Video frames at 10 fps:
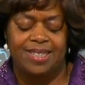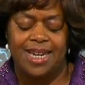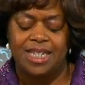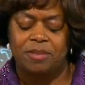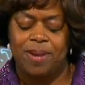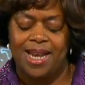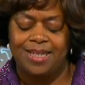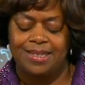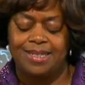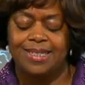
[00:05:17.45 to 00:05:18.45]
Chinese
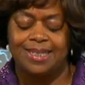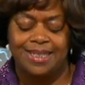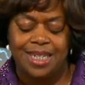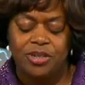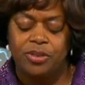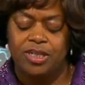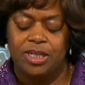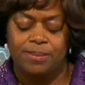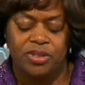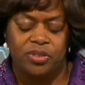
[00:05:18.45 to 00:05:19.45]
policies continue to
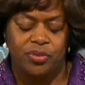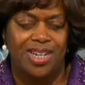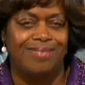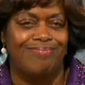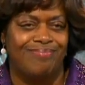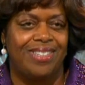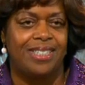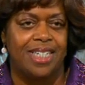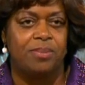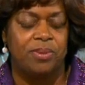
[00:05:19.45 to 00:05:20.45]
demonstrate their
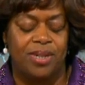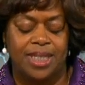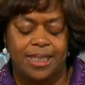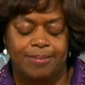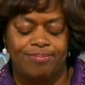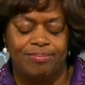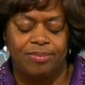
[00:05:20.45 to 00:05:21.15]
desperation.